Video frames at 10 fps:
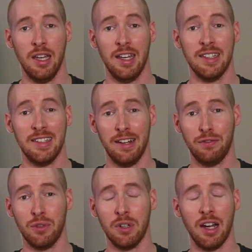
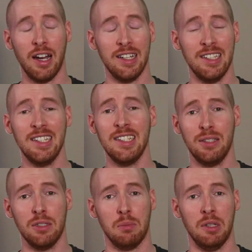Therefore, I needed
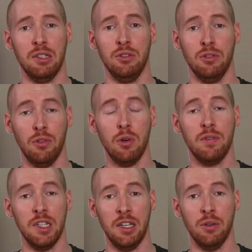to split the raw
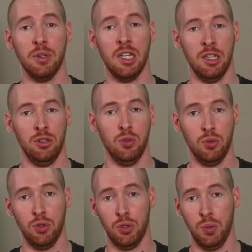video into
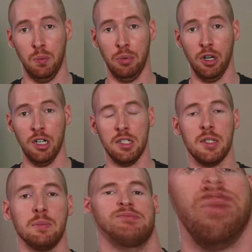two parts.
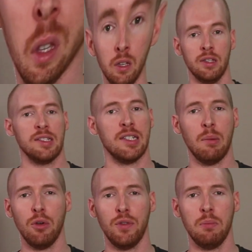Some
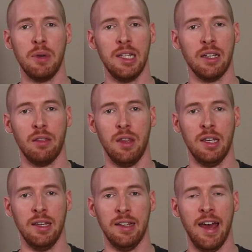of you may not think
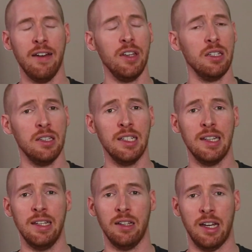that having a
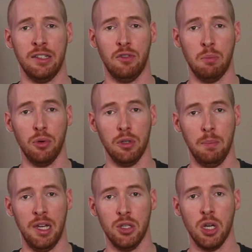neatly aligned report
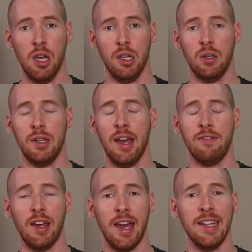page could have
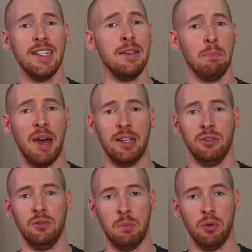any impact on
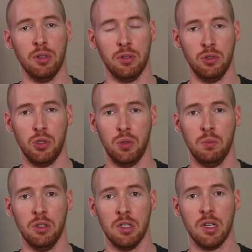report
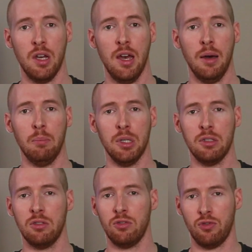consumers, but
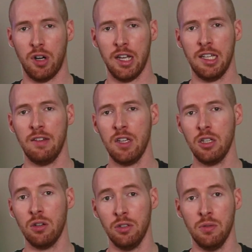try giving
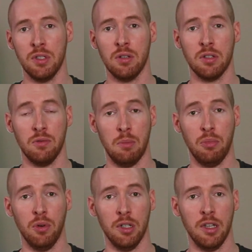your users a
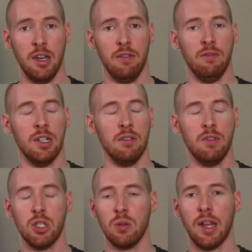report where the
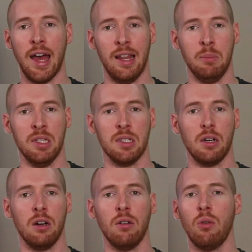visual elements
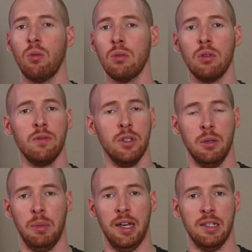are all over the
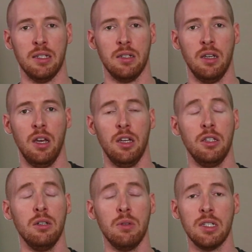place.
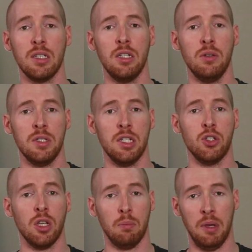You will see usage
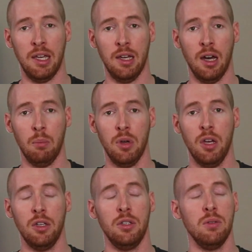not picking up,
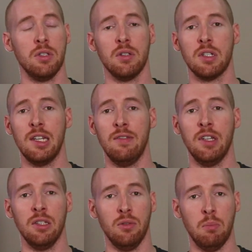users leaving
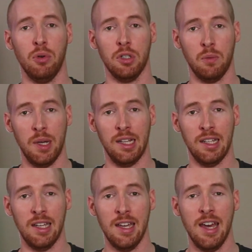the report
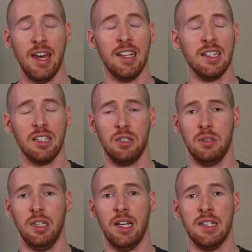quickly, and not
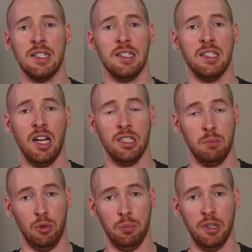utilizing data
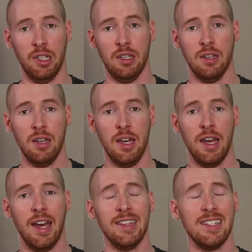properly.
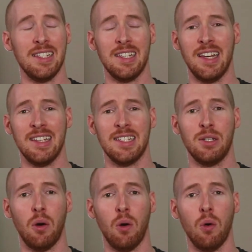And this is against the
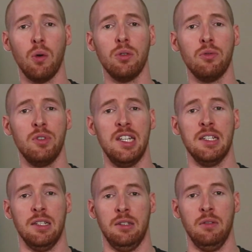whole
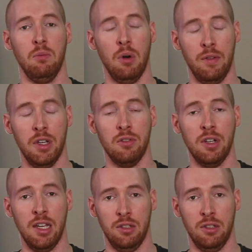reason why we create a